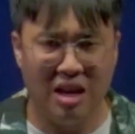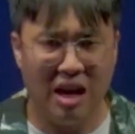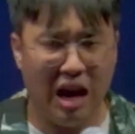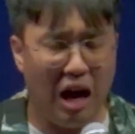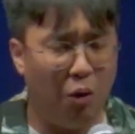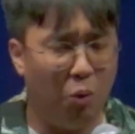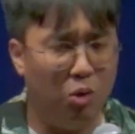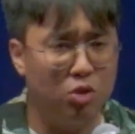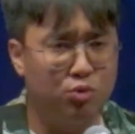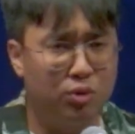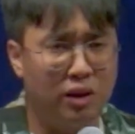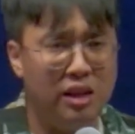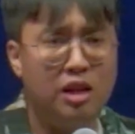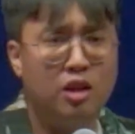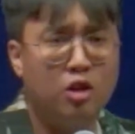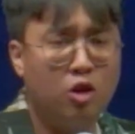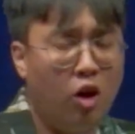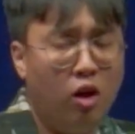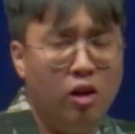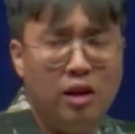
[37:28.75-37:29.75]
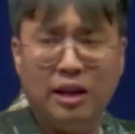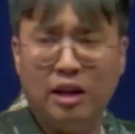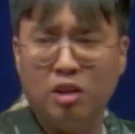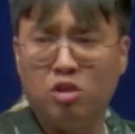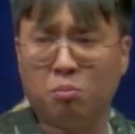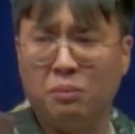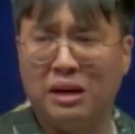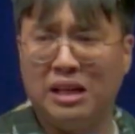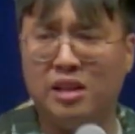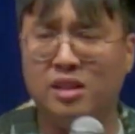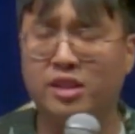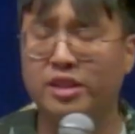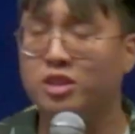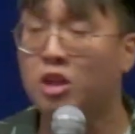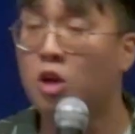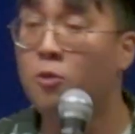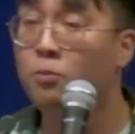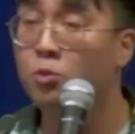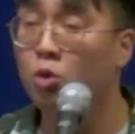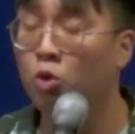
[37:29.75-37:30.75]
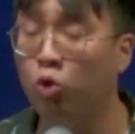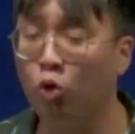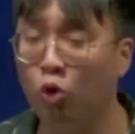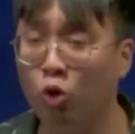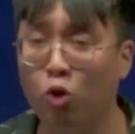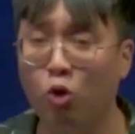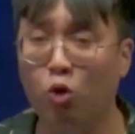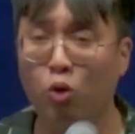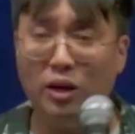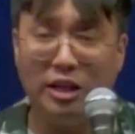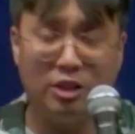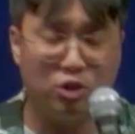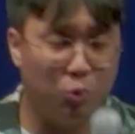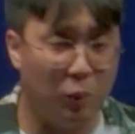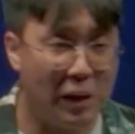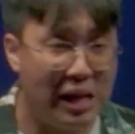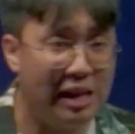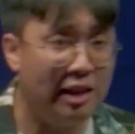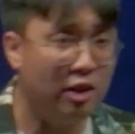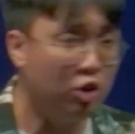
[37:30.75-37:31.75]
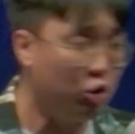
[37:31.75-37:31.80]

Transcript: I was really calling out to my leaders, who is willing to